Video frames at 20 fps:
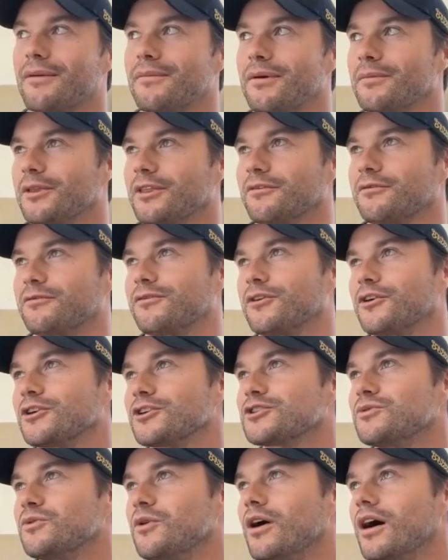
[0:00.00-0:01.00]
remember the
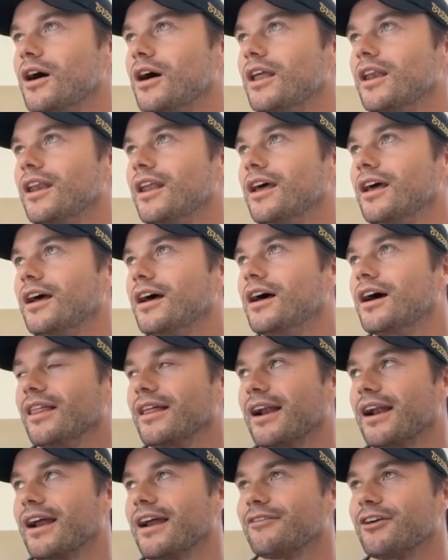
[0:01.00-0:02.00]
first one
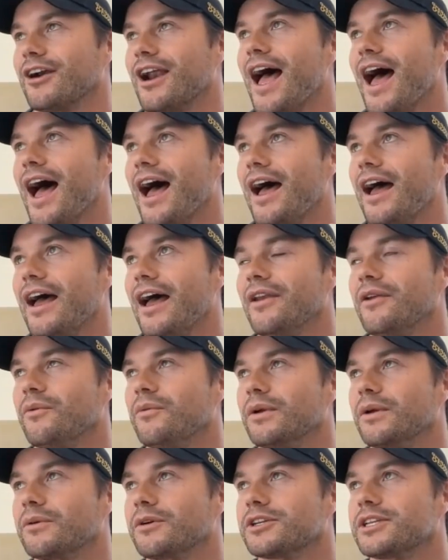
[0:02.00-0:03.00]
that I ever had.
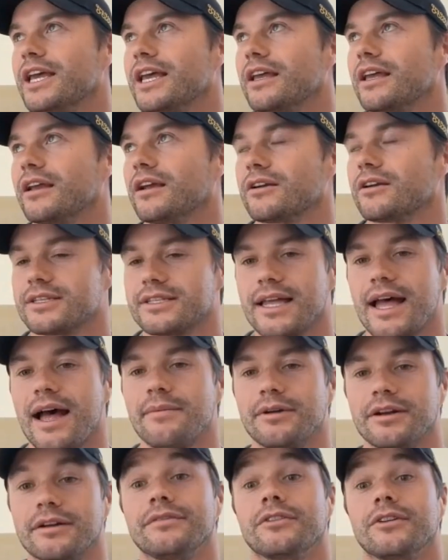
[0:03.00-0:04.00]
We were taking our
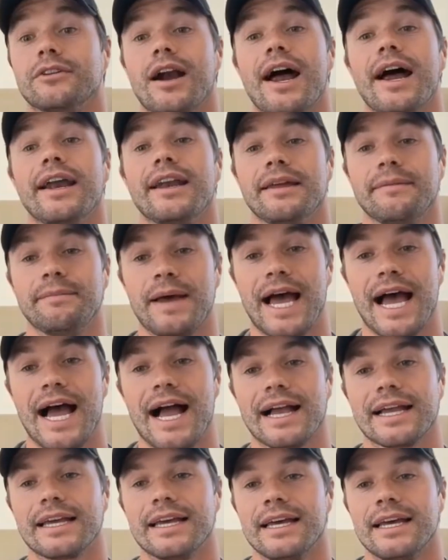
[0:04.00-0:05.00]
stab at a variety
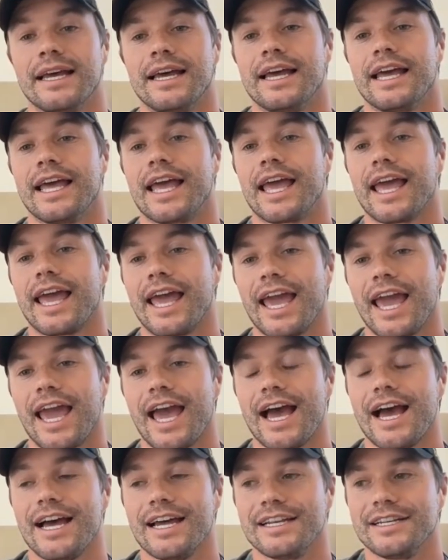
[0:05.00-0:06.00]
pack.
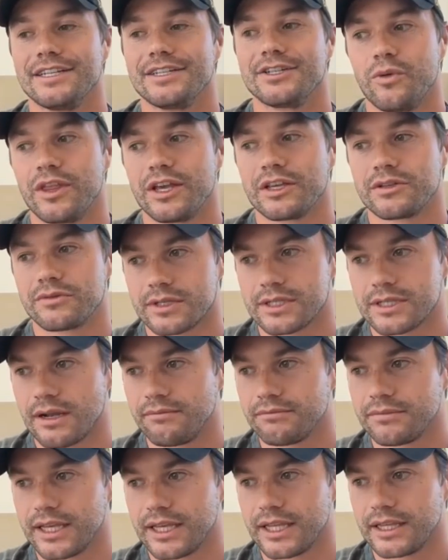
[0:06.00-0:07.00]
And this was
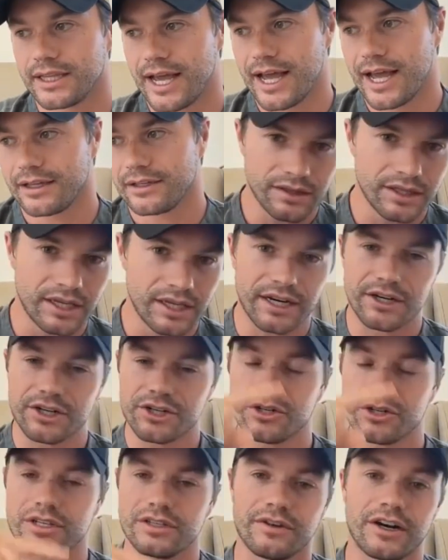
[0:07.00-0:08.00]
something that the
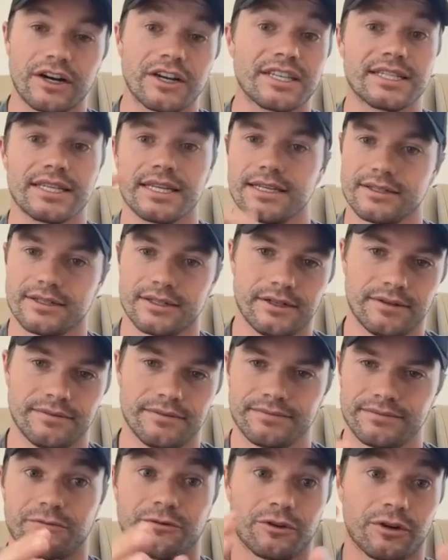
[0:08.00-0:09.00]
industry is very
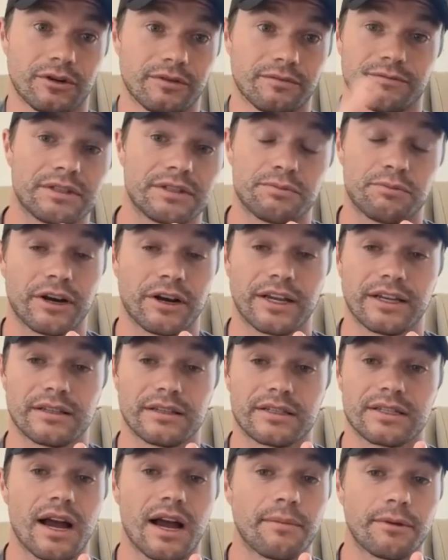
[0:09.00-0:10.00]
seasonal for spring
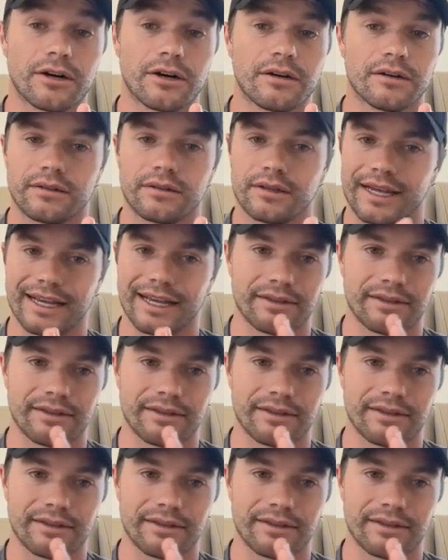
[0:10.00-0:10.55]
and summer. Like